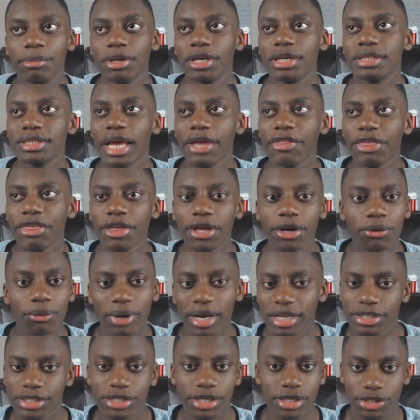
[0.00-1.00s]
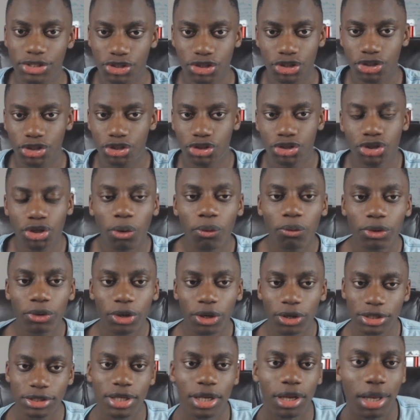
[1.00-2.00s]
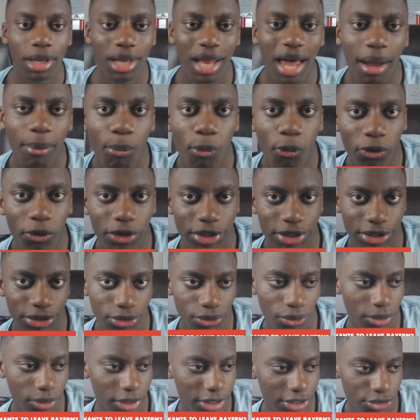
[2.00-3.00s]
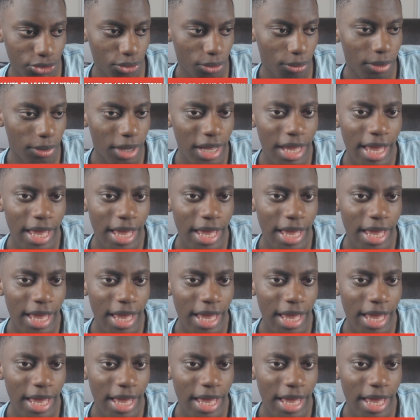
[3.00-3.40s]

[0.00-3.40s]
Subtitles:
because I think Goretzka has just shown us a lot more than Tolisso.